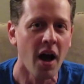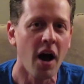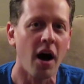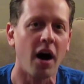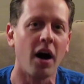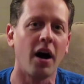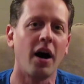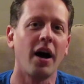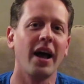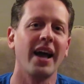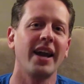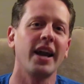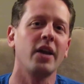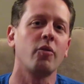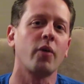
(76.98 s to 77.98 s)

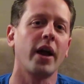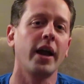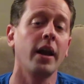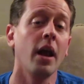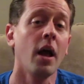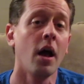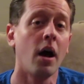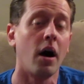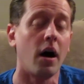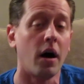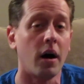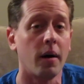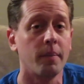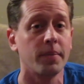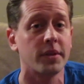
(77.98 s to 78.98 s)
At any rate,
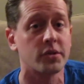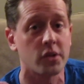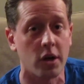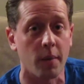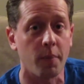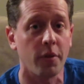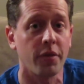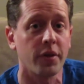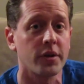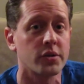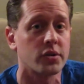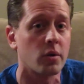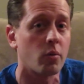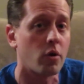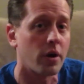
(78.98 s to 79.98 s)
there's a couple things
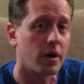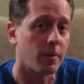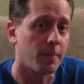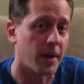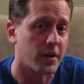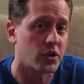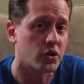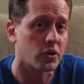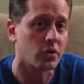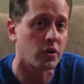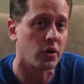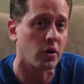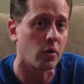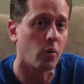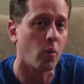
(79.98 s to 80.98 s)
I wanted to mention
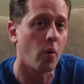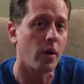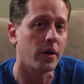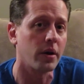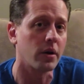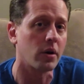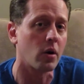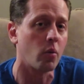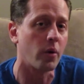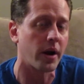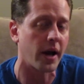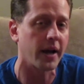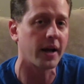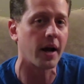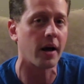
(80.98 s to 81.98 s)
to you. You know, when
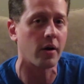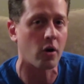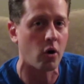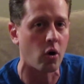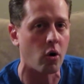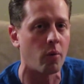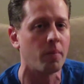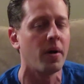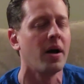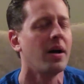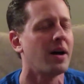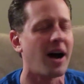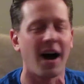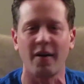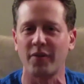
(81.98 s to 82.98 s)
I got home,
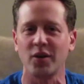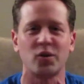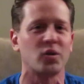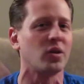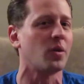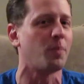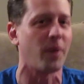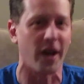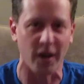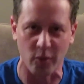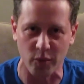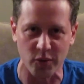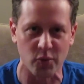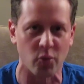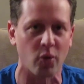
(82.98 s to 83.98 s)
obviously the
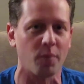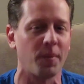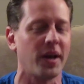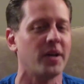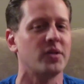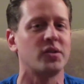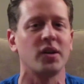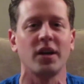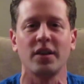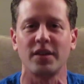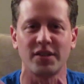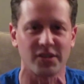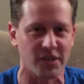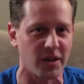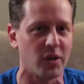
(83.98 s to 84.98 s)
penguins were amazing, the
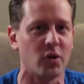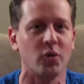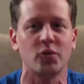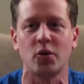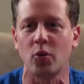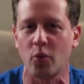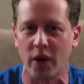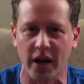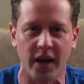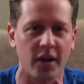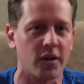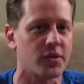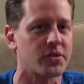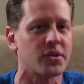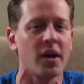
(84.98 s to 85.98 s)
seals, the
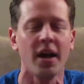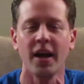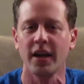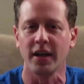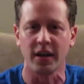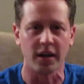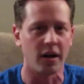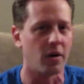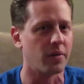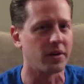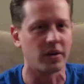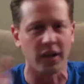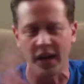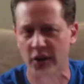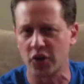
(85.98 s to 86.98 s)
whales, you know, the
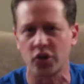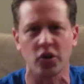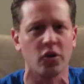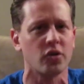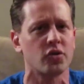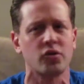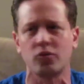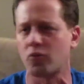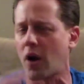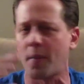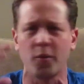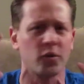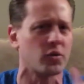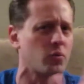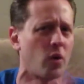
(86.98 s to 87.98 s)
glaciers,
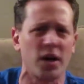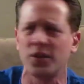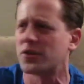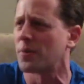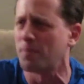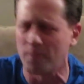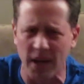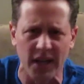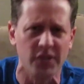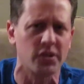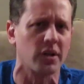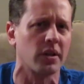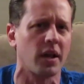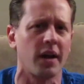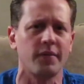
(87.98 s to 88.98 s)
Robert Swan's
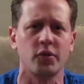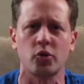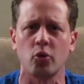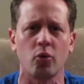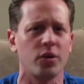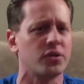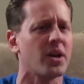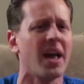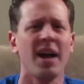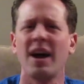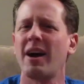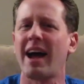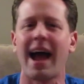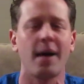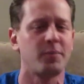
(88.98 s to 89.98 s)
amazing life stories,
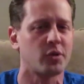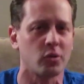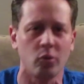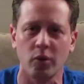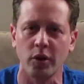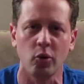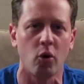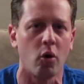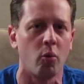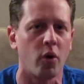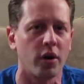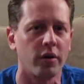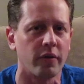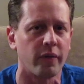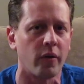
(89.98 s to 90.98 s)
absolutely all
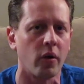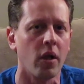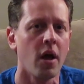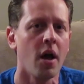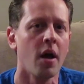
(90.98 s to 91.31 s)
wonderful.